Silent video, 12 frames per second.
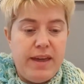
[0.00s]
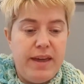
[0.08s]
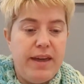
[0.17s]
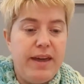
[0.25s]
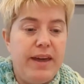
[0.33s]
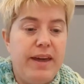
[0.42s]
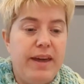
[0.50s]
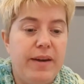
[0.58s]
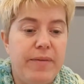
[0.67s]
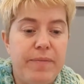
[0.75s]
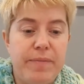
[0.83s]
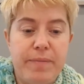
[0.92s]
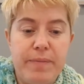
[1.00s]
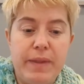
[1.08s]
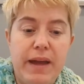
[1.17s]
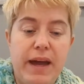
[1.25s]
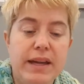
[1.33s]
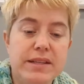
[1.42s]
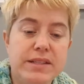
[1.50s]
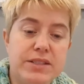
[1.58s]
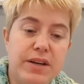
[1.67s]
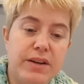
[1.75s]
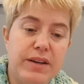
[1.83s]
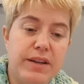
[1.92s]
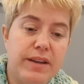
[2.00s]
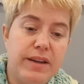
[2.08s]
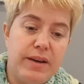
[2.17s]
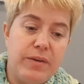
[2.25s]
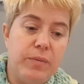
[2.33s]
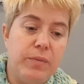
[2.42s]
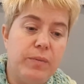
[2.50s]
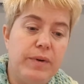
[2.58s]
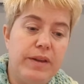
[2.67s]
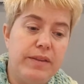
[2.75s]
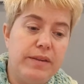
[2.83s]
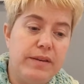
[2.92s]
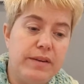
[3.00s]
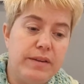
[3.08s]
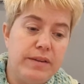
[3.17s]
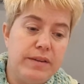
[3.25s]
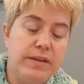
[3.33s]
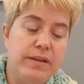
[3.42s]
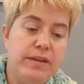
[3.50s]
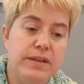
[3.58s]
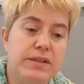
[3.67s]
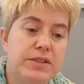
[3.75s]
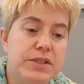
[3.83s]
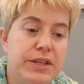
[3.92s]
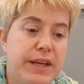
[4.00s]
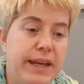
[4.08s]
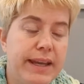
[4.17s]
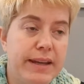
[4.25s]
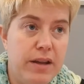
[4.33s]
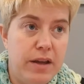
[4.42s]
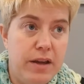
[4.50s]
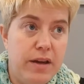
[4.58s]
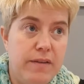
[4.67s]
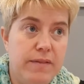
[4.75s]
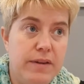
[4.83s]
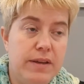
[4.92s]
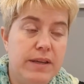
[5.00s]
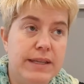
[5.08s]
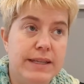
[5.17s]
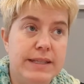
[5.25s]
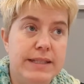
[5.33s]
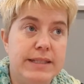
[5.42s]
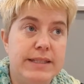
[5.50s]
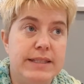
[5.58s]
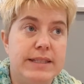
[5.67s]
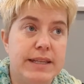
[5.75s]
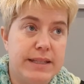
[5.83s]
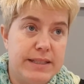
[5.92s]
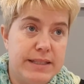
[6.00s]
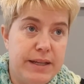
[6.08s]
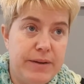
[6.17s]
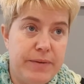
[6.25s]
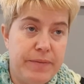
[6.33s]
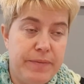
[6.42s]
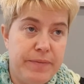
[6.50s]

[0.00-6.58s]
I started out with a chain of 60.